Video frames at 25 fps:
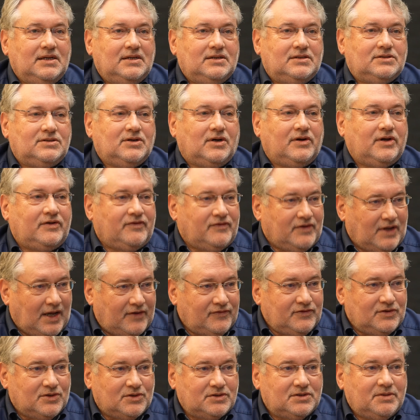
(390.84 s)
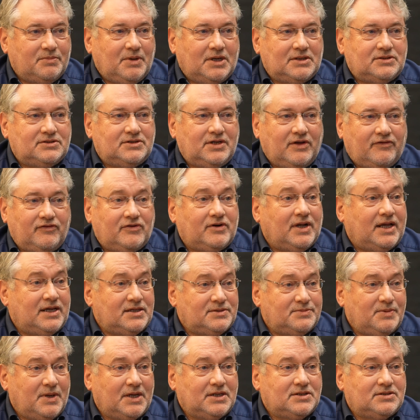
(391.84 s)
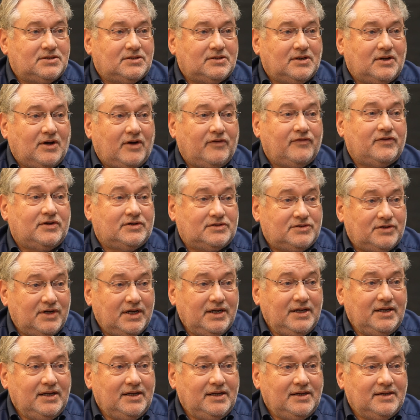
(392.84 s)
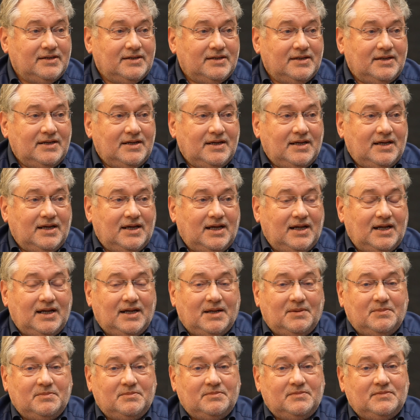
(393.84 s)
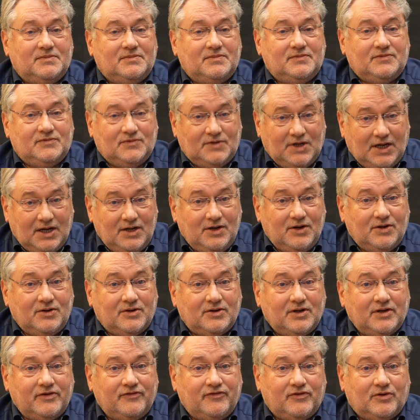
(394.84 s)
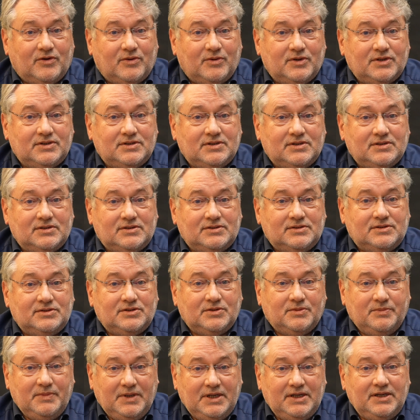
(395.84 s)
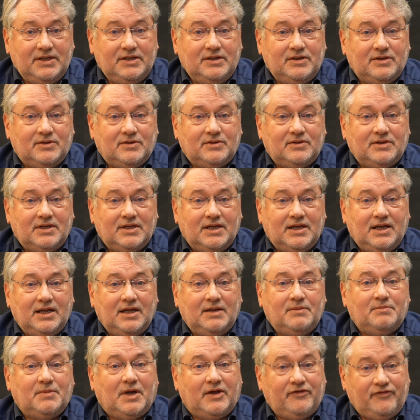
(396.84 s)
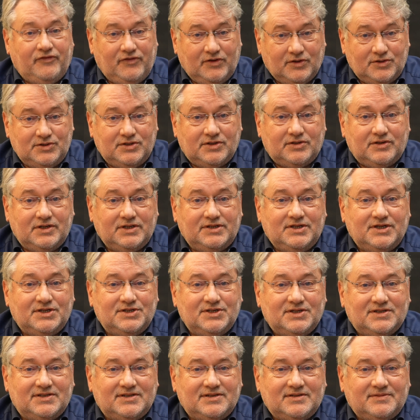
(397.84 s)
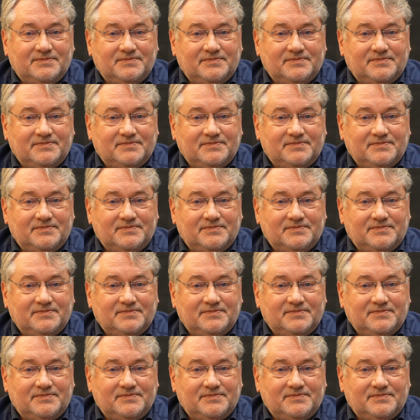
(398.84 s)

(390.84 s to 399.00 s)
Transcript: So I've talked about several aspects of the training, and I'm really looking forward to meeting you in my future editions.